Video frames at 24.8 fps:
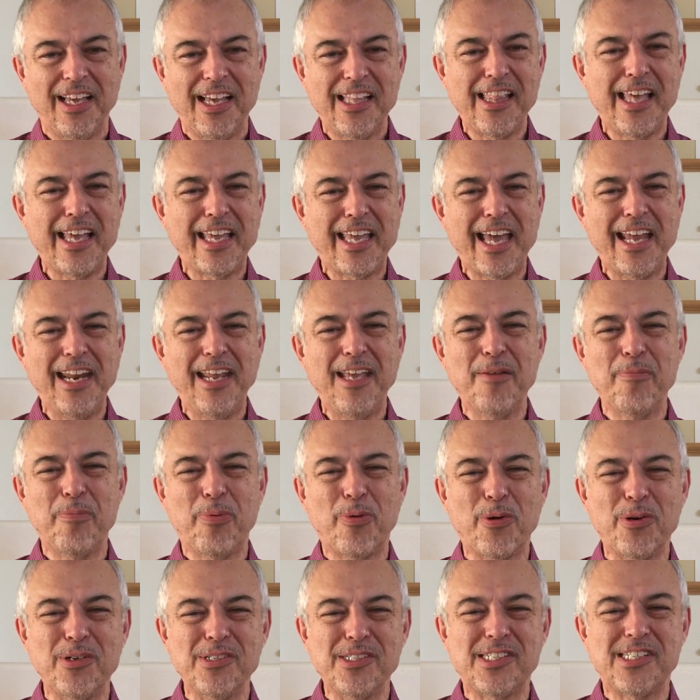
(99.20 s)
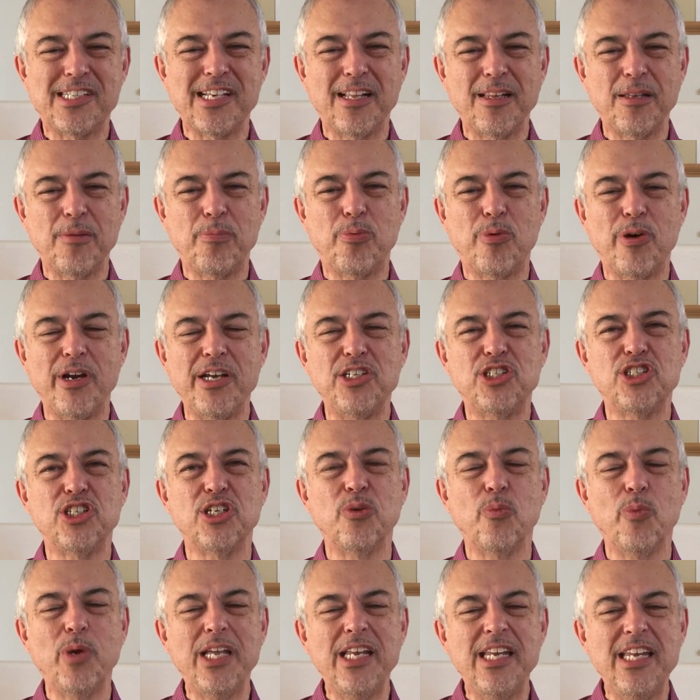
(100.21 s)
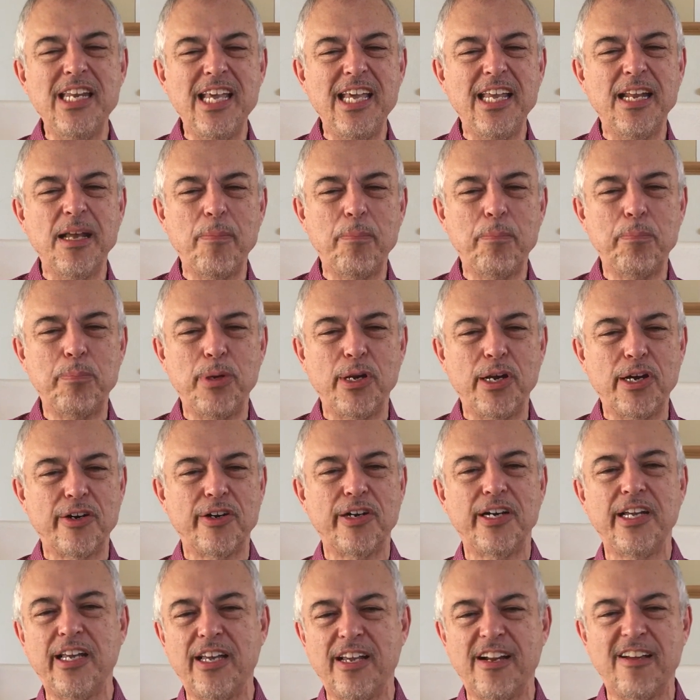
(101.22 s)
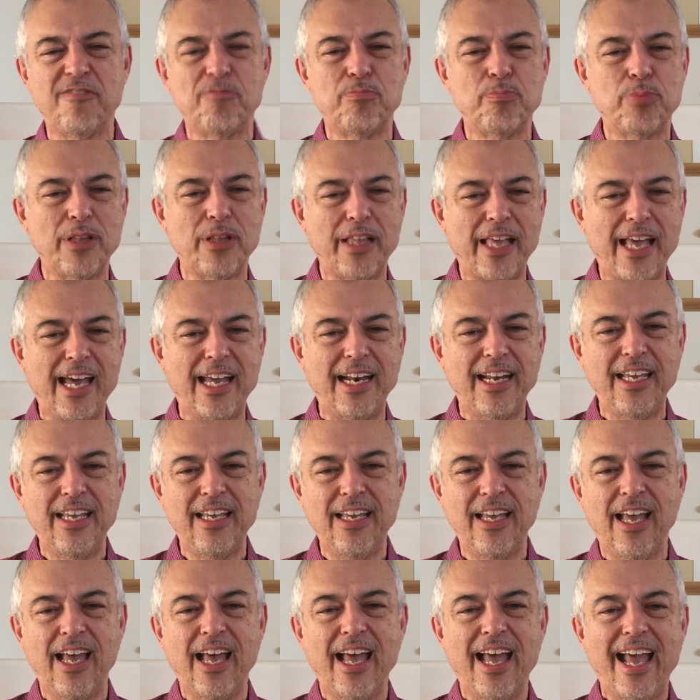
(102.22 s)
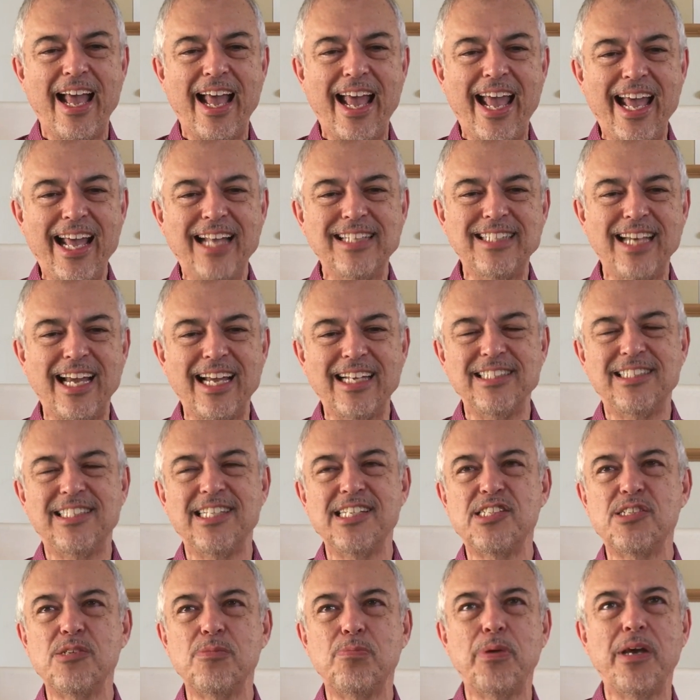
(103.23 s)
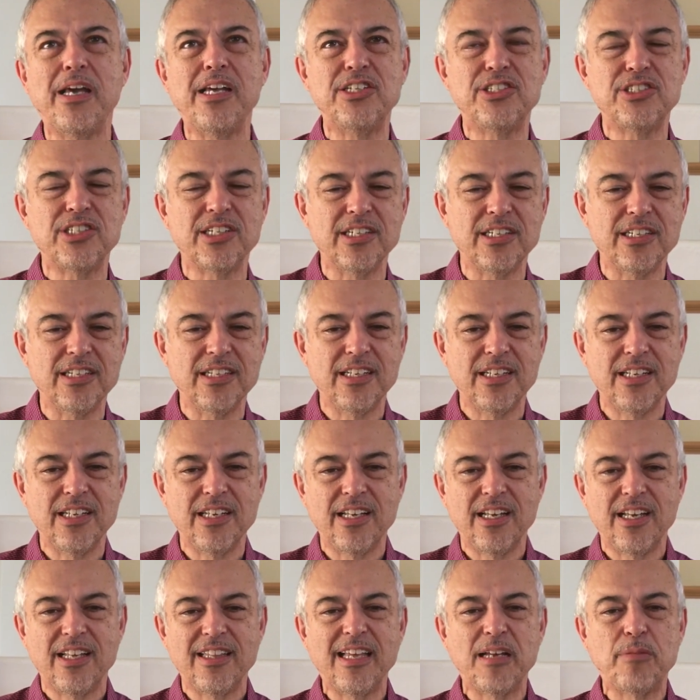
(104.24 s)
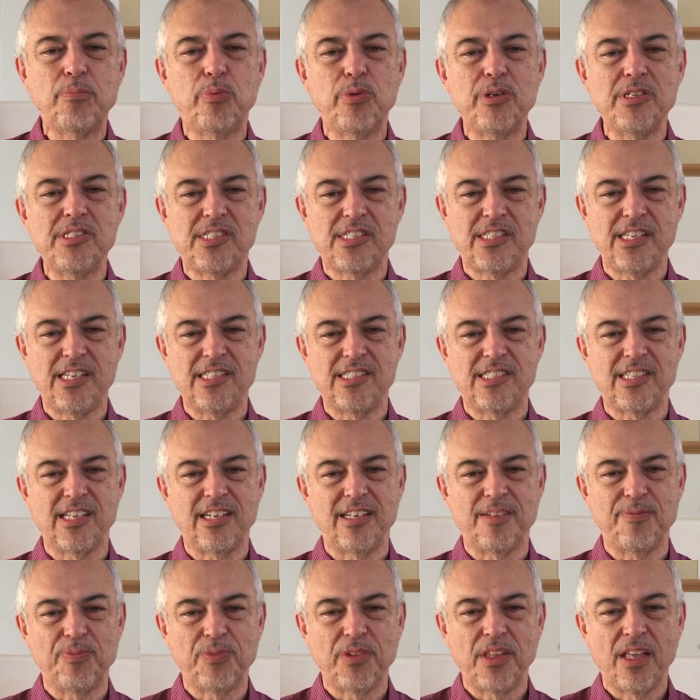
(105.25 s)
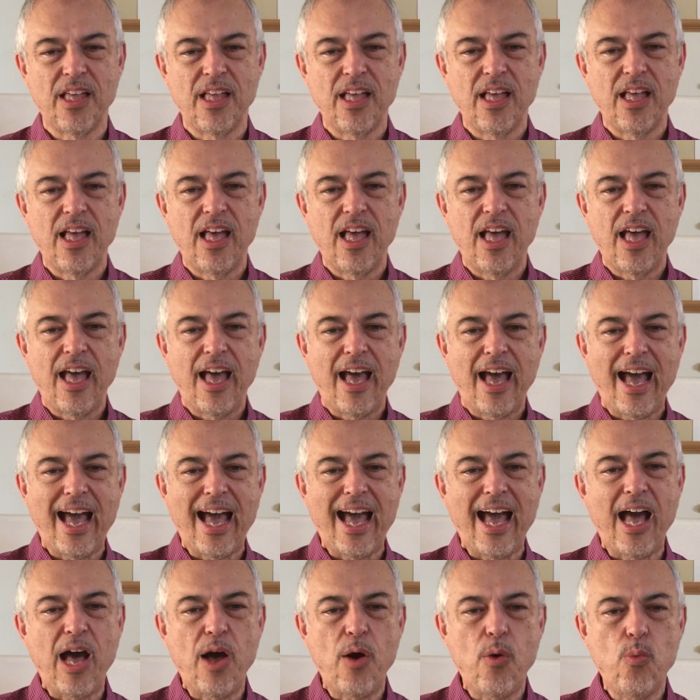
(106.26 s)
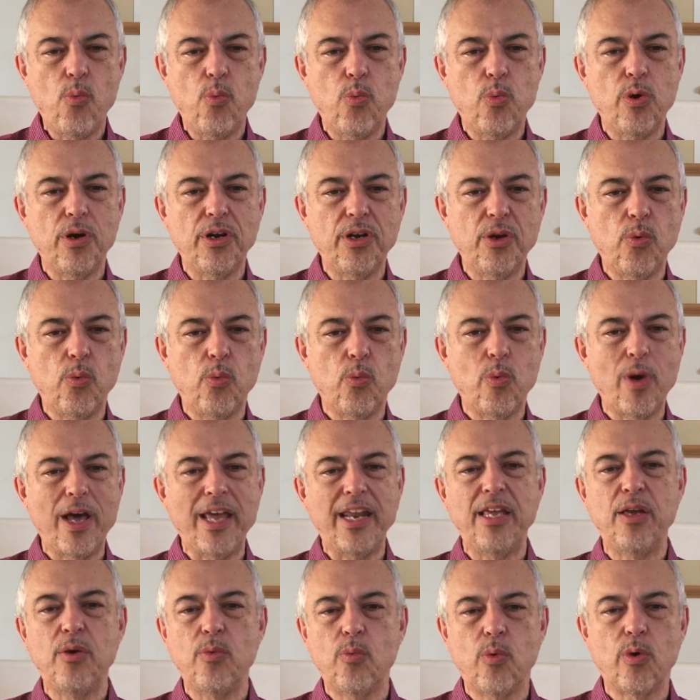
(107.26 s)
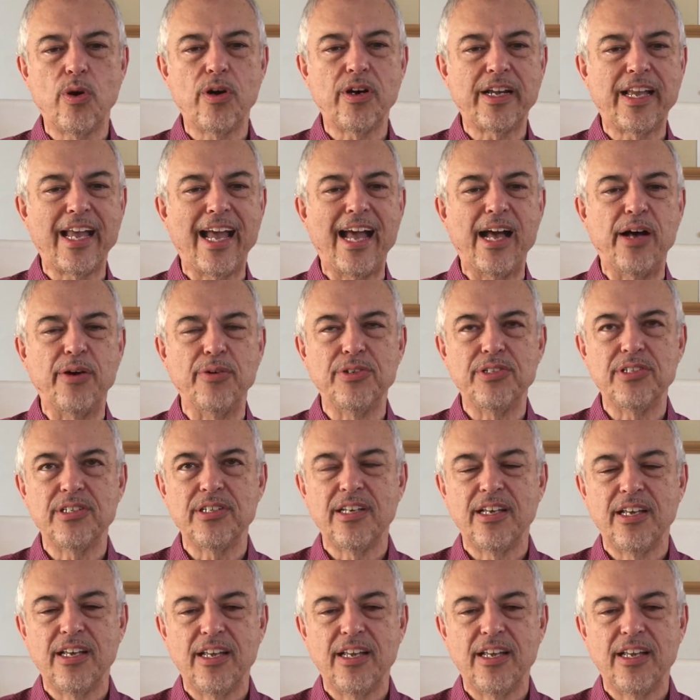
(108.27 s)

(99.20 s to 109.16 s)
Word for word: And like any important celebration, we need a period of planning and anticipation that precedes it. How would a wedding work out